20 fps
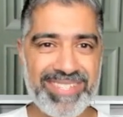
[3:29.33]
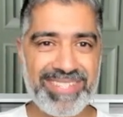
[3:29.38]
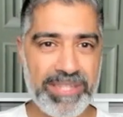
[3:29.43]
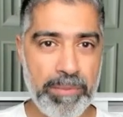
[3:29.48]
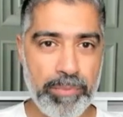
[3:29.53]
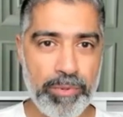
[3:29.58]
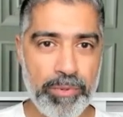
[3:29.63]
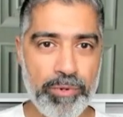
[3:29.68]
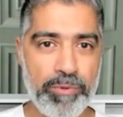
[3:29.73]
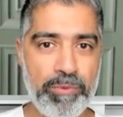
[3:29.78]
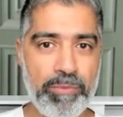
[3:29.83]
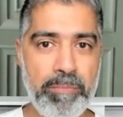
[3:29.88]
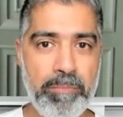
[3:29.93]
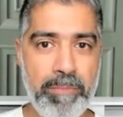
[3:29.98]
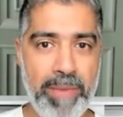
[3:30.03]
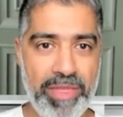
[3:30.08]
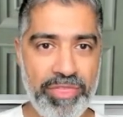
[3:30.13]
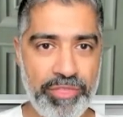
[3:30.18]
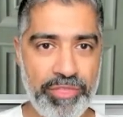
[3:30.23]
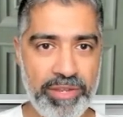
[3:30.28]
simple
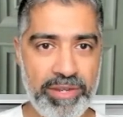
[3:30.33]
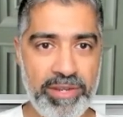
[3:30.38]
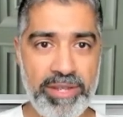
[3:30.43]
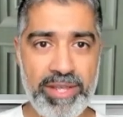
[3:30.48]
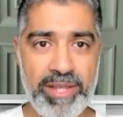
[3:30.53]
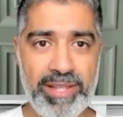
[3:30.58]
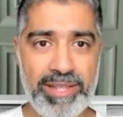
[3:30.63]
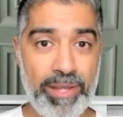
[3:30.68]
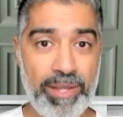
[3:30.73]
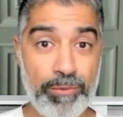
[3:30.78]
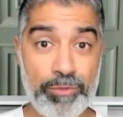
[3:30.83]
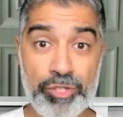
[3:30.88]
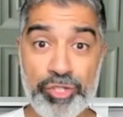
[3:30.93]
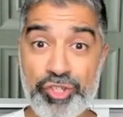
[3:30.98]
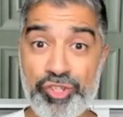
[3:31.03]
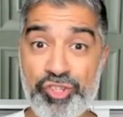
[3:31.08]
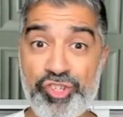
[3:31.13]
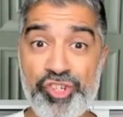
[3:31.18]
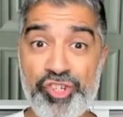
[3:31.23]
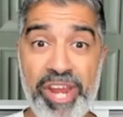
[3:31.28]
method that will
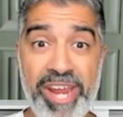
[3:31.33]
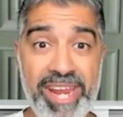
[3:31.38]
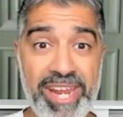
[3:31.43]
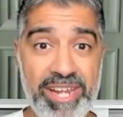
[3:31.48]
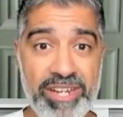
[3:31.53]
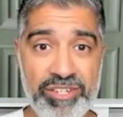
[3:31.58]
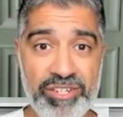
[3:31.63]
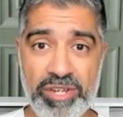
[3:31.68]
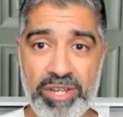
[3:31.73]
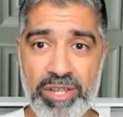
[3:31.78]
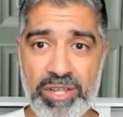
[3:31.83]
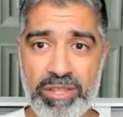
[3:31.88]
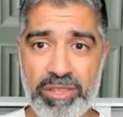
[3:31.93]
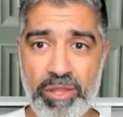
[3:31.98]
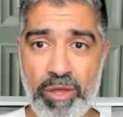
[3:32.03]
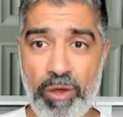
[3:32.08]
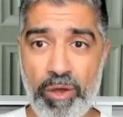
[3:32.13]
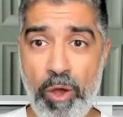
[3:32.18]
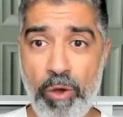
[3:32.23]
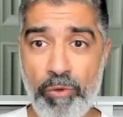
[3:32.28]
just change
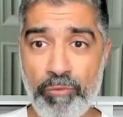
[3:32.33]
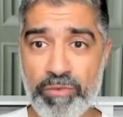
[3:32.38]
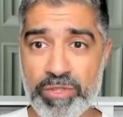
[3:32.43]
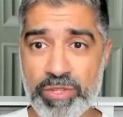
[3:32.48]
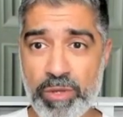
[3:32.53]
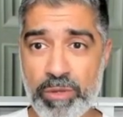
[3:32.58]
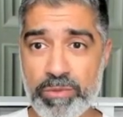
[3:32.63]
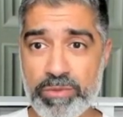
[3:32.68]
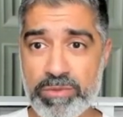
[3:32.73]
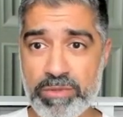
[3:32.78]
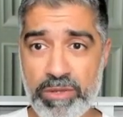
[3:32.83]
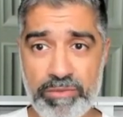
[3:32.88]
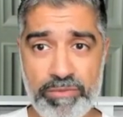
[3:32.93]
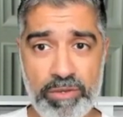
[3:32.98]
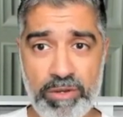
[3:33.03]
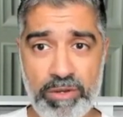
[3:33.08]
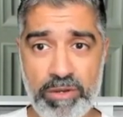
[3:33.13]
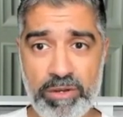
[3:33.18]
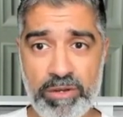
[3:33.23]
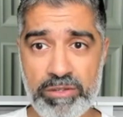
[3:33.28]
the whole results
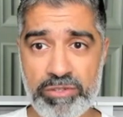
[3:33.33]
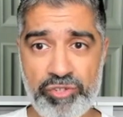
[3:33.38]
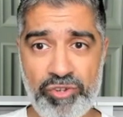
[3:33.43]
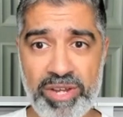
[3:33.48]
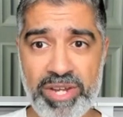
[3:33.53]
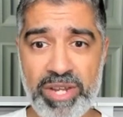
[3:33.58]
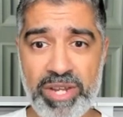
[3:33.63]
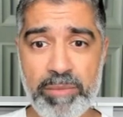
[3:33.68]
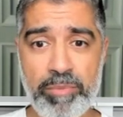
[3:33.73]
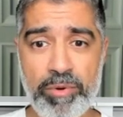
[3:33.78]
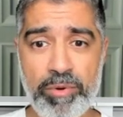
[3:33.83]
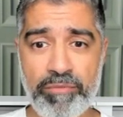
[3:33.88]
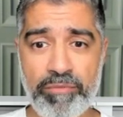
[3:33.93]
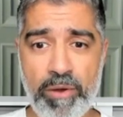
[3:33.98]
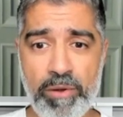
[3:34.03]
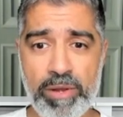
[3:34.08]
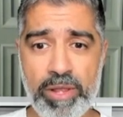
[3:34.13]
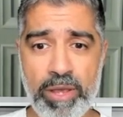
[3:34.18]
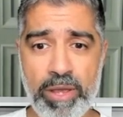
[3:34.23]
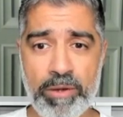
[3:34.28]
of your trading
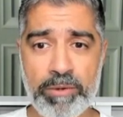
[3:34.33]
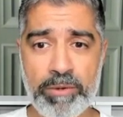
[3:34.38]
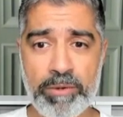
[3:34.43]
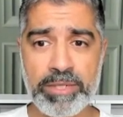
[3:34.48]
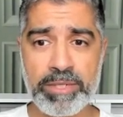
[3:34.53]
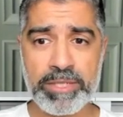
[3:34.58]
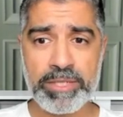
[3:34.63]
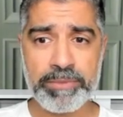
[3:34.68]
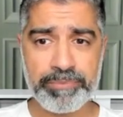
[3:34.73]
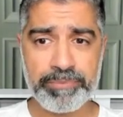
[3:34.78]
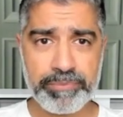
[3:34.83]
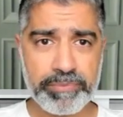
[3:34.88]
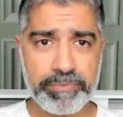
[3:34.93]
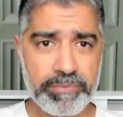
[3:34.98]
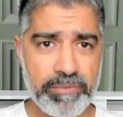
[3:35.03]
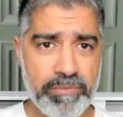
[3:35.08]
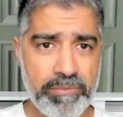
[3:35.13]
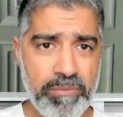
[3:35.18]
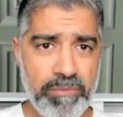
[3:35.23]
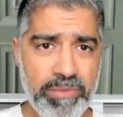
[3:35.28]
portfolio
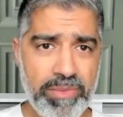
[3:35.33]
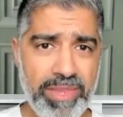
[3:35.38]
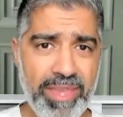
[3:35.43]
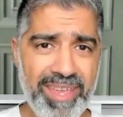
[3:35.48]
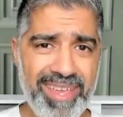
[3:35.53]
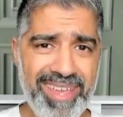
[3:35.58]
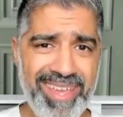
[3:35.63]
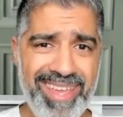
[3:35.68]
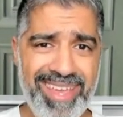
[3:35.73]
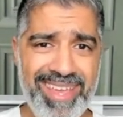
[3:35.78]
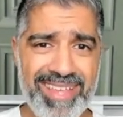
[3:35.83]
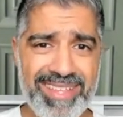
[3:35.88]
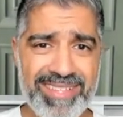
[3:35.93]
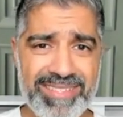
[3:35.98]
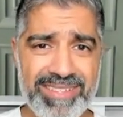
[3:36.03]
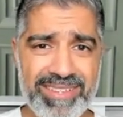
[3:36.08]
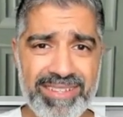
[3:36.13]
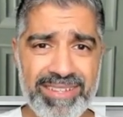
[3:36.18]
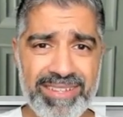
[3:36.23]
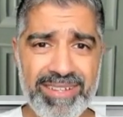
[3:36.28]

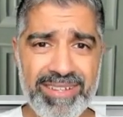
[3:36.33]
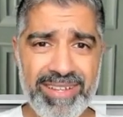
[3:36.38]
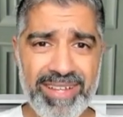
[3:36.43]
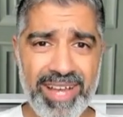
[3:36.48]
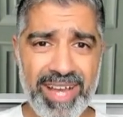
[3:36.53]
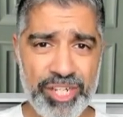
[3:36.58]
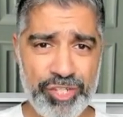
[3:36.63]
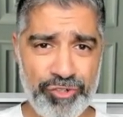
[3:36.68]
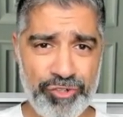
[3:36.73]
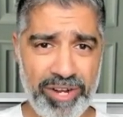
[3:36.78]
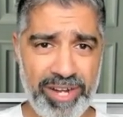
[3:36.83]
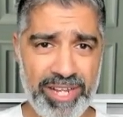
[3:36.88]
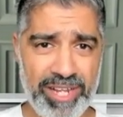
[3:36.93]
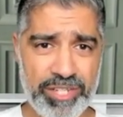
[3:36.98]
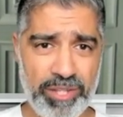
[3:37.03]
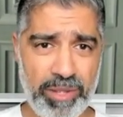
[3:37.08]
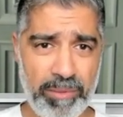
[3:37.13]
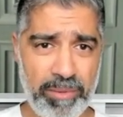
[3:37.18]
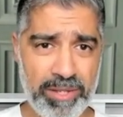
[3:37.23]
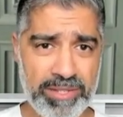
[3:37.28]
is a
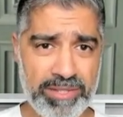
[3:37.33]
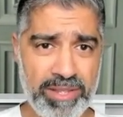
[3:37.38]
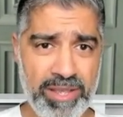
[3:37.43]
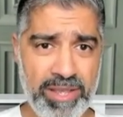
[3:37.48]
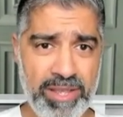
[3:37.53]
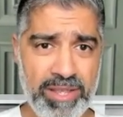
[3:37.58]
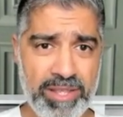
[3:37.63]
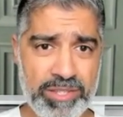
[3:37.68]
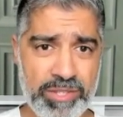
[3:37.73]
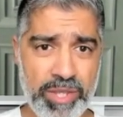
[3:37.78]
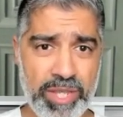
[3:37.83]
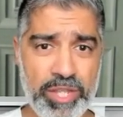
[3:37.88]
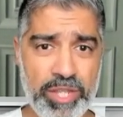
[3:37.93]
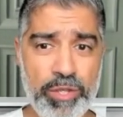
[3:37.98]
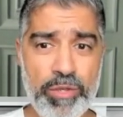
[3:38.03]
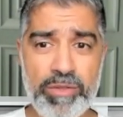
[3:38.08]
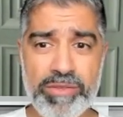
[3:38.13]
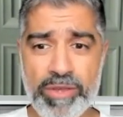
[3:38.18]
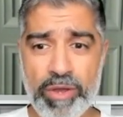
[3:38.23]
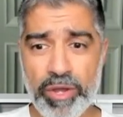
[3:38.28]
trading stop loss. So you
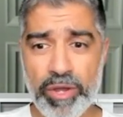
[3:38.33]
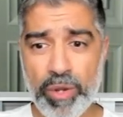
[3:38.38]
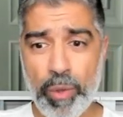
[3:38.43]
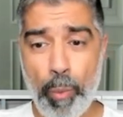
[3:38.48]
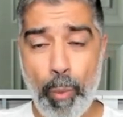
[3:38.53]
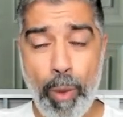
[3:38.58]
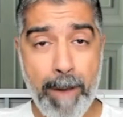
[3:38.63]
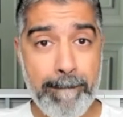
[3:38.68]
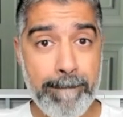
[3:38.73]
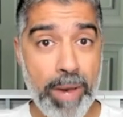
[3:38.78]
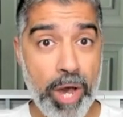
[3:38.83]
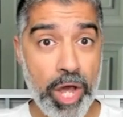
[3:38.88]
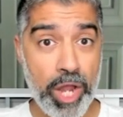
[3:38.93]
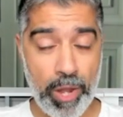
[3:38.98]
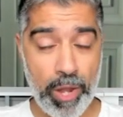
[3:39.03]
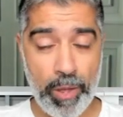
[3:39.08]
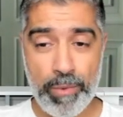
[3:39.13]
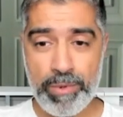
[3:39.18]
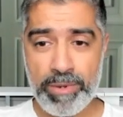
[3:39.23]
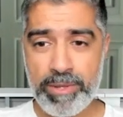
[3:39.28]
can use it on a 1
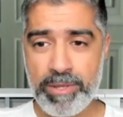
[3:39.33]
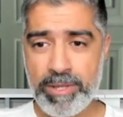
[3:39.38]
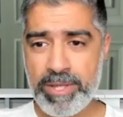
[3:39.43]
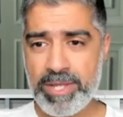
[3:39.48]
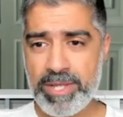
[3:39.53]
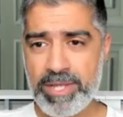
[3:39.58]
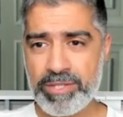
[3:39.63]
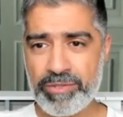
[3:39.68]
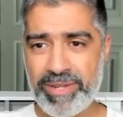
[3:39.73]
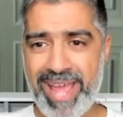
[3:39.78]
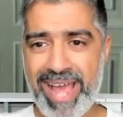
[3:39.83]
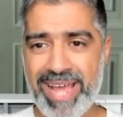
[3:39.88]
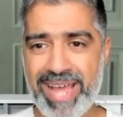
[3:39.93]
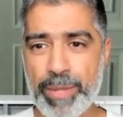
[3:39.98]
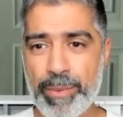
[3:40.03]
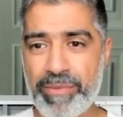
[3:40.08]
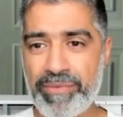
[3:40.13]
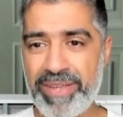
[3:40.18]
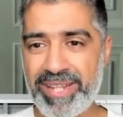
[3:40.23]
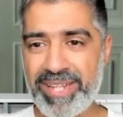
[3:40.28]
bar low. So
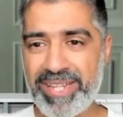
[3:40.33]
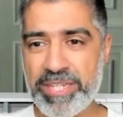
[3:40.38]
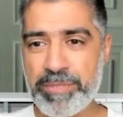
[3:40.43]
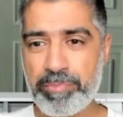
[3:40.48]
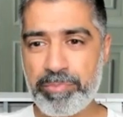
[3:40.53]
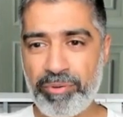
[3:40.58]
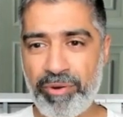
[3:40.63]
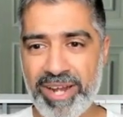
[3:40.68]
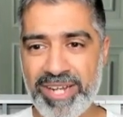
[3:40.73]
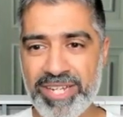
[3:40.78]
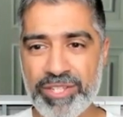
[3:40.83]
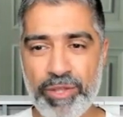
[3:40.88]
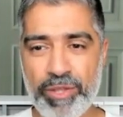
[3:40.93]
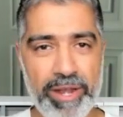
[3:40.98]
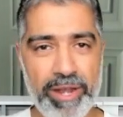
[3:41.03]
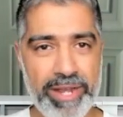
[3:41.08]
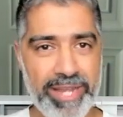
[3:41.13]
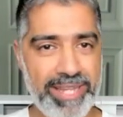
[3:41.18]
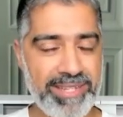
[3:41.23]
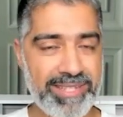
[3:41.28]
now that we've hit these price
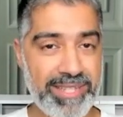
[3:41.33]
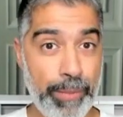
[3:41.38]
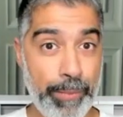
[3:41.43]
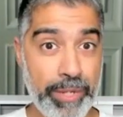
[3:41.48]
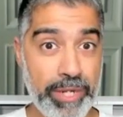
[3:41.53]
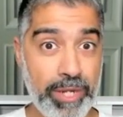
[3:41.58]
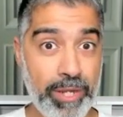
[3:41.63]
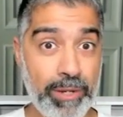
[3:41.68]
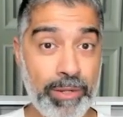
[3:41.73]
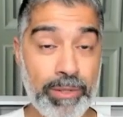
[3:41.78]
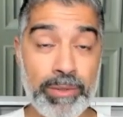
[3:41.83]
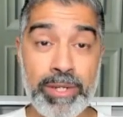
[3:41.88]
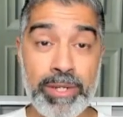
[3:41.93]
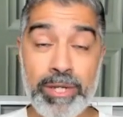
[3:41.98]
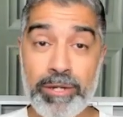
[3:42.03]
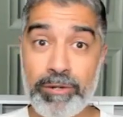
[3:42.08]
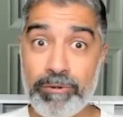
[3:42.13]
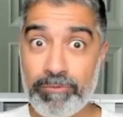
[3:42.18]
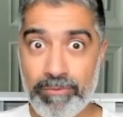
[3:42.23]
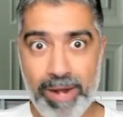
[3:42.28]
targets that we
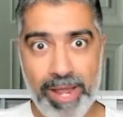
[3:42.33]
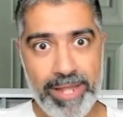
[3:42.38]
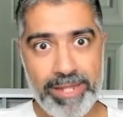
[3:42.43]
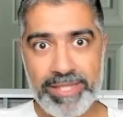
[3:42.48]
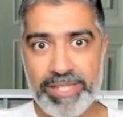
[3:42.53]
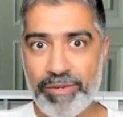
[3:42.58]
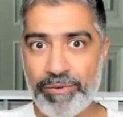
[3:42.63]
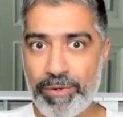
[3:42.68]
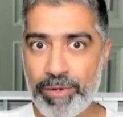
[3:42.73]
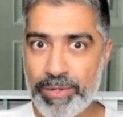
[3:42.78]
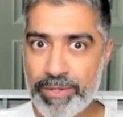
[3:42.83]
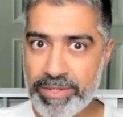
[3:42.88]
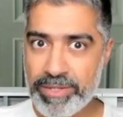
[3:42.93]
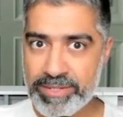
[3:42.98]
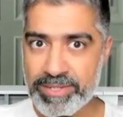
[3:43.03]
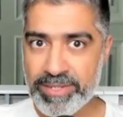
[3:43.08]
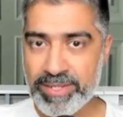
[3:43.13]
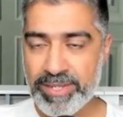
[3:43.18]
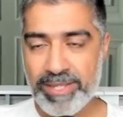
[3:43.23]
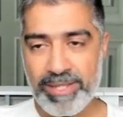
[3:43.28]
know, right, Terra
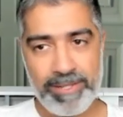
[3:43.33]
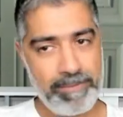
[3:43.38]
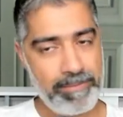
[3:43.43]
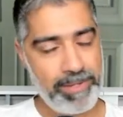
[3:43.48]
Luna's,